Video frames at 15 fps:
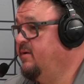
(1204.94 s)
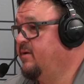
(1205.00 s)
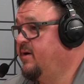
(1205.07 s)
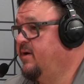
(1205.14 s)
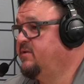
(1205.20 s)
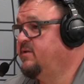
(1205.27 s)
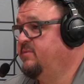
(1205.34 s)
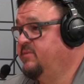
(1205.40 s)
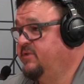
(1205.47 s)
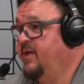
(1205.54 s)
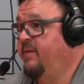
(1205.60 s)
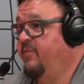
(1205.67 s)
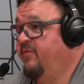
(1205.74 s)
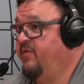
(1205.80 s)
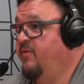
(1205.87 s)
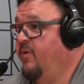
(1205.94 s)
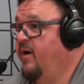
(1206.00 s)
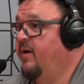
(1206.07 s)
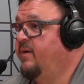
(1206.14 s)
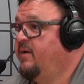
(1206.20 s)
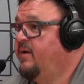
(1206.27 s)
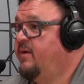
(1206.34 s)
you a custom stem if you
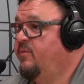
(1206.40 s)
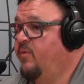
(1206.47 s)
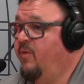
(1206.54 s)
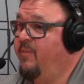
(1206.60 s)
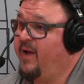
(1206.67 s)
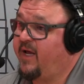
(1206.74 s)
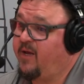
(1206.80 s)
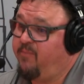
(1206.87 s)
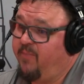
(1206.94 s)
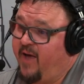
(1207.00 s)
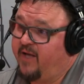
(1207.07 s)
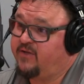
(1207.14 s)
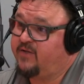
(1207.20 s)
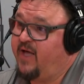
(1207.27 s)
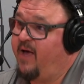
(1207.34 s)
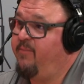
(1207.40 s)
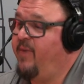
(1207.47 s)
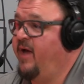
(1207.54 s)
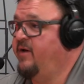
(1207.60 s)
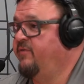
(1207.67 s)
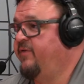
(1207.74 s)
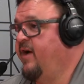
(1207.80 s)
want. We'll make it match that
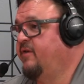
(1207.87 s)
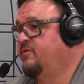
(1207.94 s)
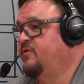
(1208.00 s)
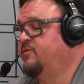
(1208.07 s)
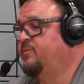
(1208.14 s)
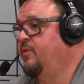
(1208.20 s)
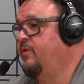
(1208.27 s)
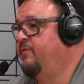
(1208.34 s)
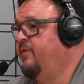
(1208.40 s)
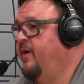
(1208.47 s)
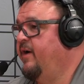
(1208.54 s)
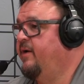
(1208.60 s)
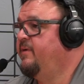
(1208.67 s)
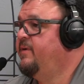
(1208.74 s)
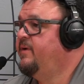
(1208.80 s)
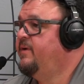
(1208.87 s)
manufacturer's profile.